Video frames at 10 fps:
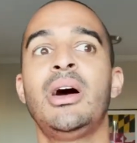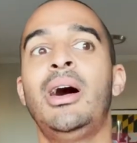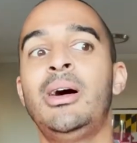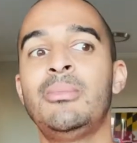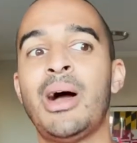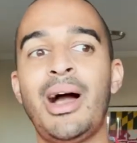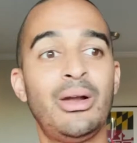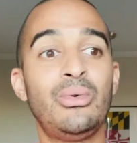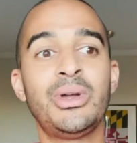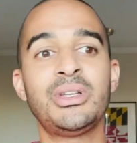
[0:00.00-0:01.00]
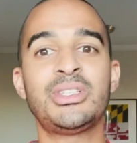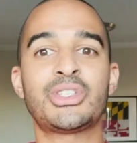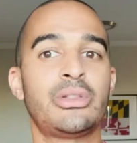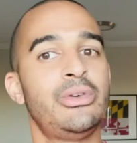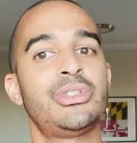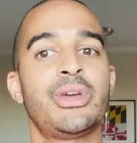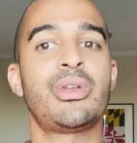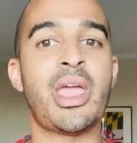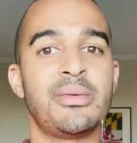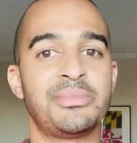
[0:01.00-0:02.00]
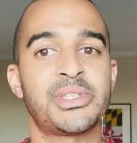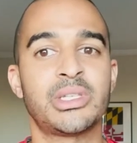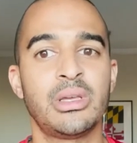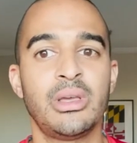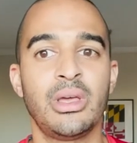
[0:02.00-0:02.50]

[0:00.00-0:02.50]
um, I don't want to disclose their names